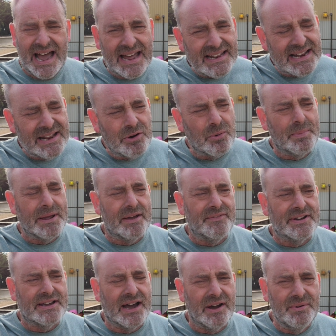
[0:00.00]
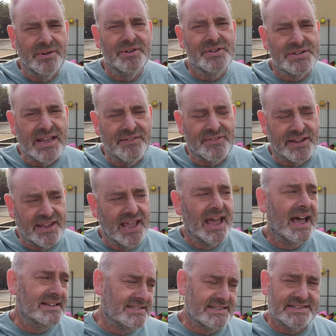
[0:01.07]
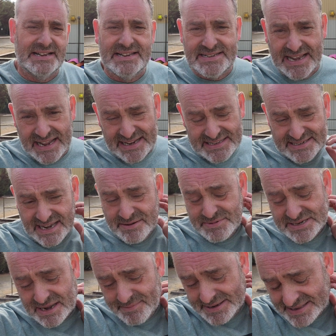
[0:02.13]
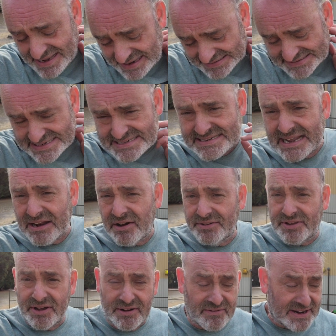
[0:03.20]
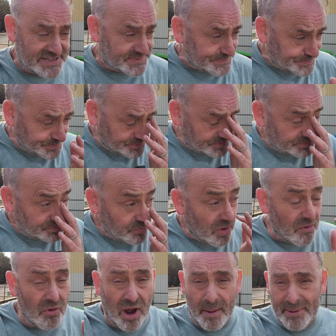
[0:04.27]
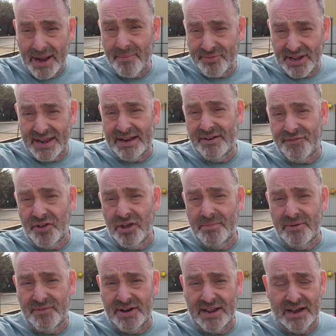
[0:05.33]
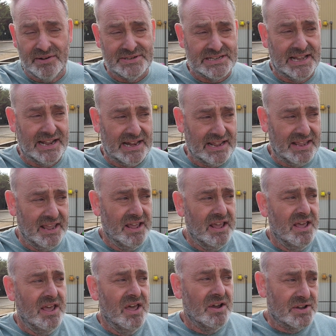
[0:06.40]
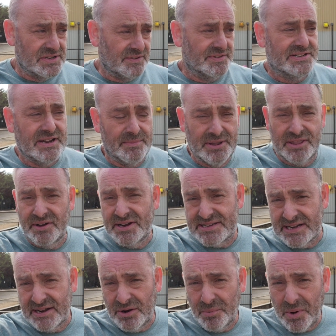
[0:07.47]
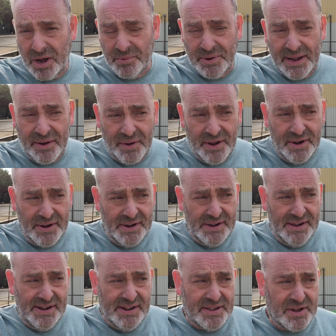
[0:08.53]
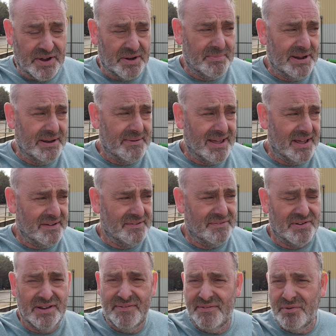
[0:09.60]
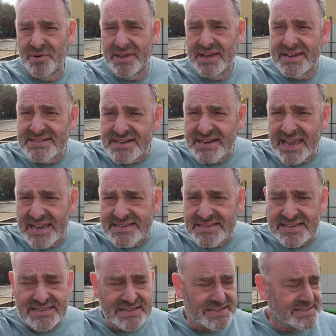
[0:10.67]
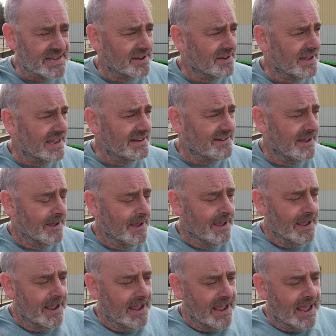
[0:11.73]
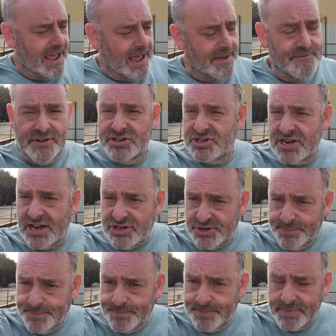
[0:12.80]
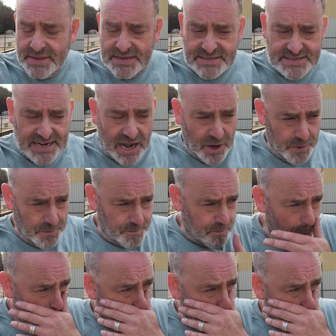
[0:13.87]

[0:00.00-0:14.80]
Had a little bit of a go. It's heavy. As it turns out, the team's coming down. Still, I digress. Right, I've been updating a few of my videos lately because obviously I've been doing this a little while now. Kind of been about 3-4 years, I guess, since I started, and things change. So